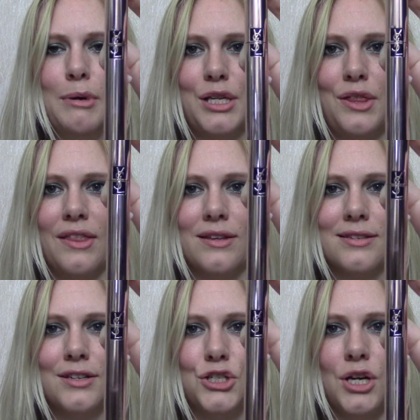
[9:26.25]
I don't think that's
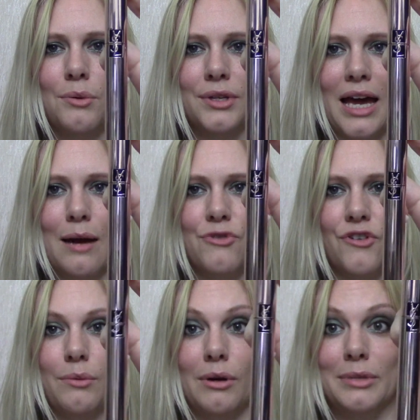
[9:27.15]
going to show on camera
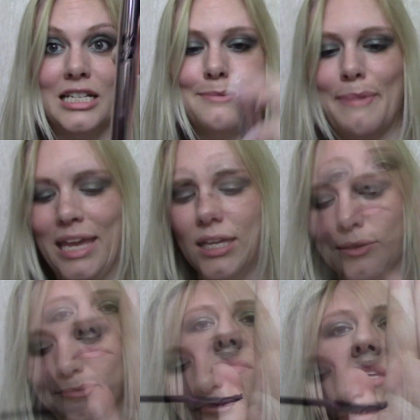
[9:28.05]
very well, but it's pink.
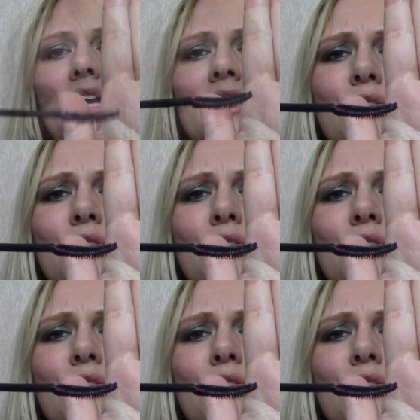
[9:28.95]
It's